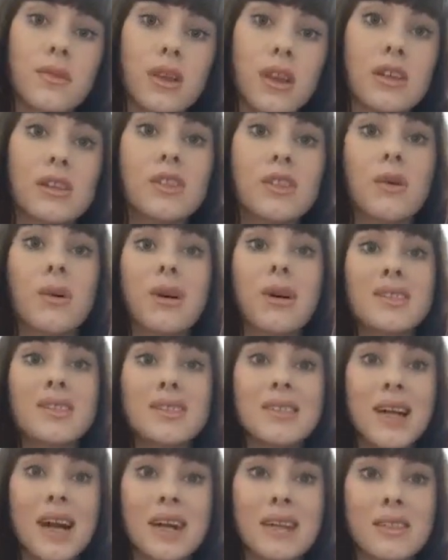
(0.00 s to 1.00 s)
And so our
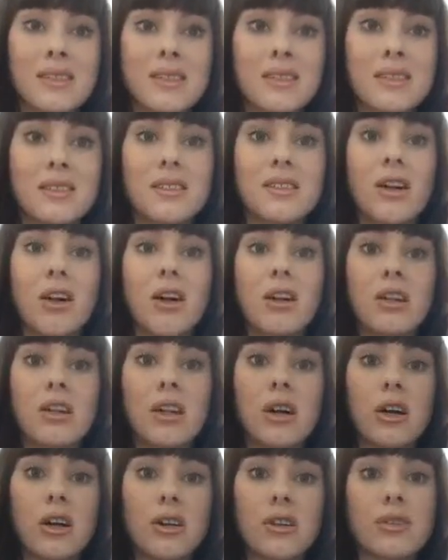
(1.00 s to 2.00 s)
standards are
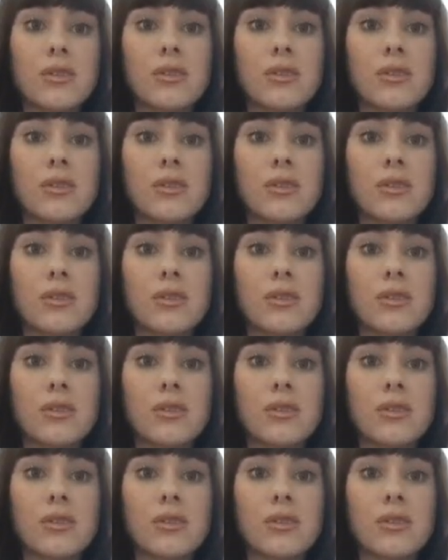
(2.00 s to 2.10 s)
low.